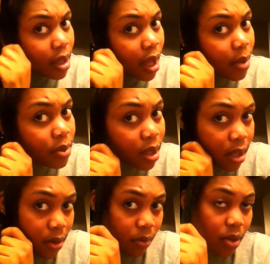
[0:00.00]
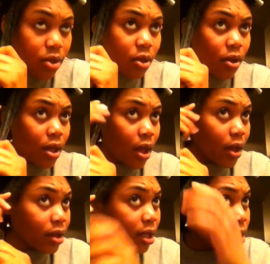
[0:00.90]
I'm just going to re-show y'all,
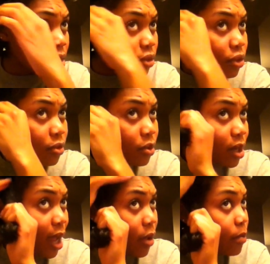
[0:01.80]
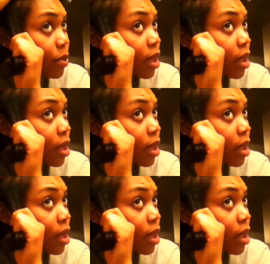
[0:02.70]
because I just took this one out.